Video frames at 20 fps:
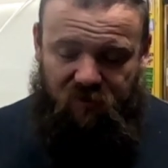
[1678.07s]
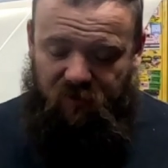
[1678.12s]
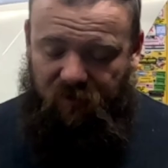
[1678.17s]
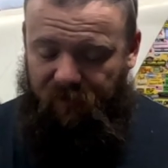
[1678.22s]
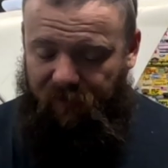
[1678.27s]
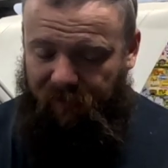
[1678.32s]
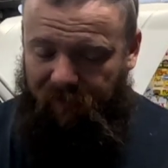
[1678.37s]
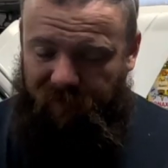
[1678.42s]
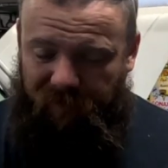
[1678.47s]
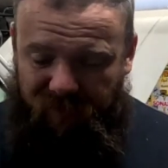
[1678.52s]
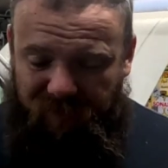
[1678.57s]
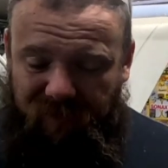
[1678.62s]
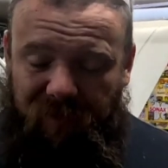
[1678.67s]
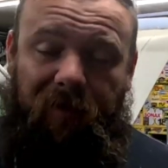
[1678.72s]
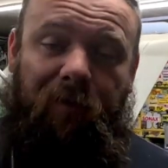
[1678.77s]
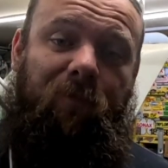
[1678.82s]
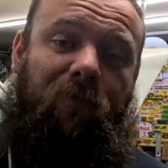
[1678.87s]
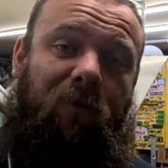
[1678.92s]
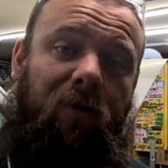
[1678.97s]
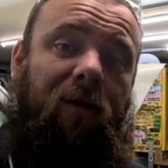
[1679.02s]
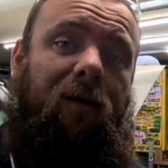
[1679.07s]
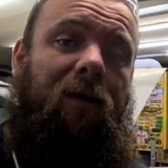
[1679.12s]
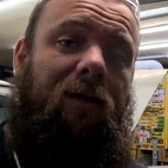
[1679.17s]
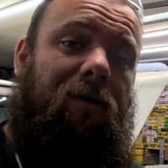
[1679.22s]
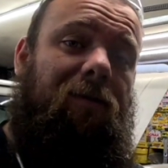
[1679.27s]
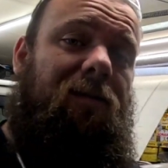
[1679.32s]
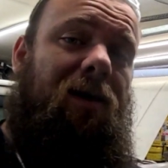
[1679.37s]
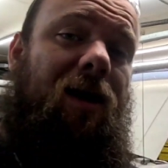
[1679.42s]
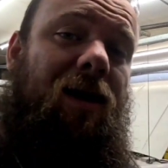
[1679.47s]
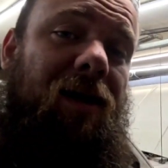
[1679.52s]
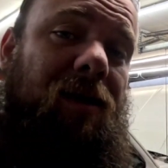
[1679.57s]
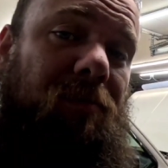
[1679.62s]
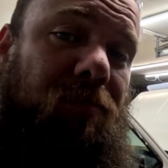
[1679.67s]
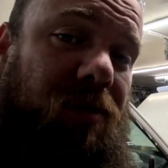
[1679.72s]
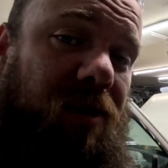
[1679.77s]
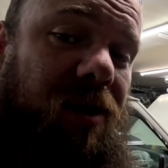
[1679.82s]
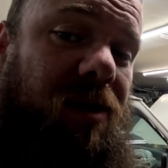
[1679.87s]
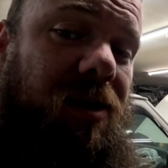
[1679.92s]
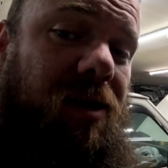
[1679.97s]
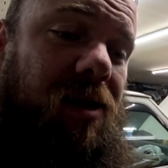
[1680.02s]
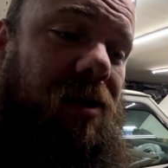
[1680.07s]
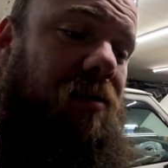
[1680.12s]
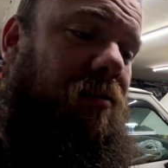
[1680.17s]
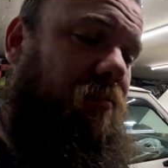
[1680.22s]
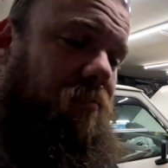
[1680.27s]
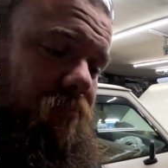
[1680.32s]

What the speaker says: cutting because I am running out of time yet again.